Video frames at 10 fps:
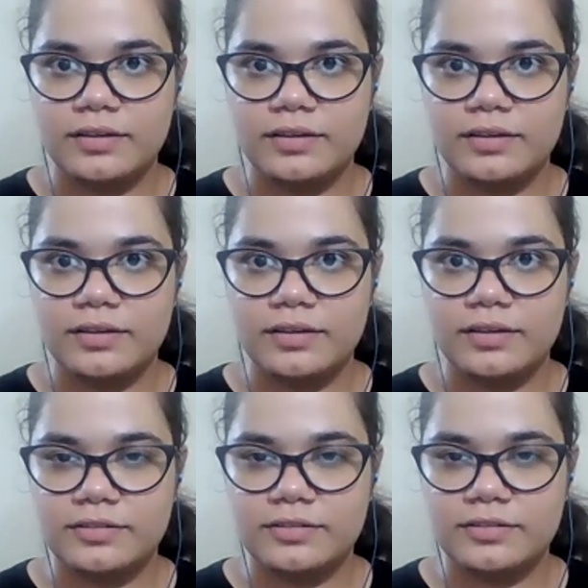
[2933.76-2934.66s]
So now
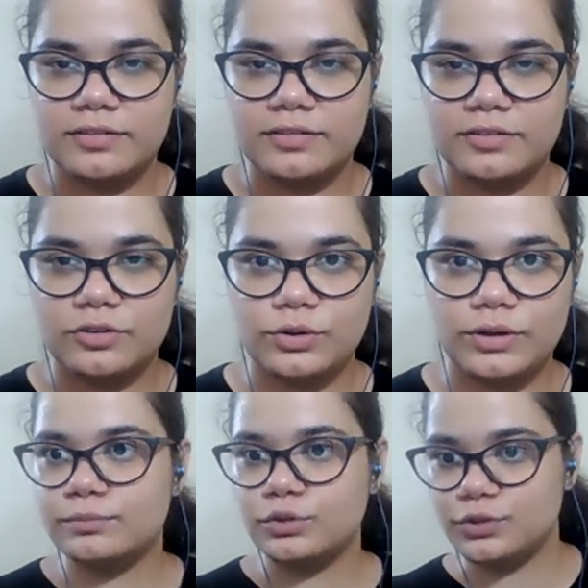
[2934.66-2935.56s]
let's. Uh,
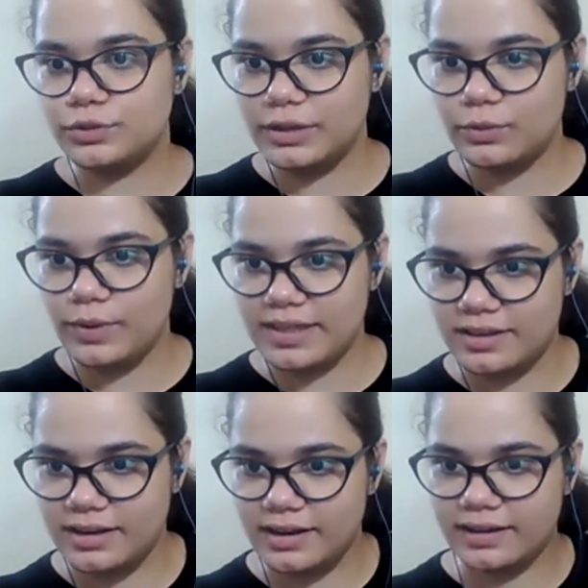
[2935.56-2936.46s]
move to the
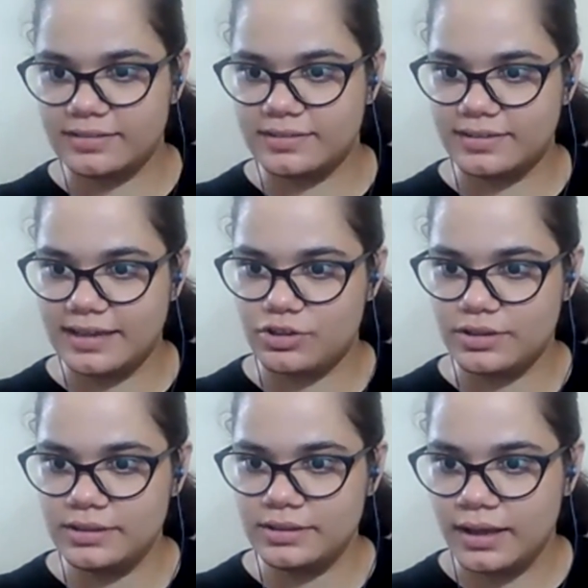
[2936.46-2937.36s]
question and answer session.